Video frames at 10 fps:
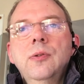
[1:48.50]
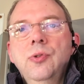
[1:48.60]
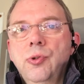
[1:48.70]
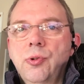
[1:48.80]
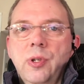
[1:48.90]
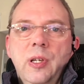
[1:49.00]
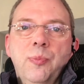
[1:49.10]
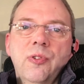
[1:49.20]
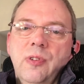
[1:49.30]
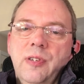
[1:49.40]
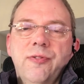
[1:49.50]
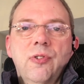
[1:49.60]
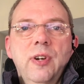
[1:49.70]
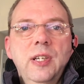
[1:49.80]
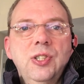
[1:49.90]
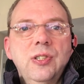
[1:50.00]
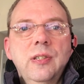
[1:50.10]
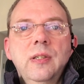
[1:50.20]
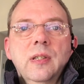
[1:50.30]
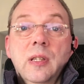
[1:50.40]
nuclear proliferation,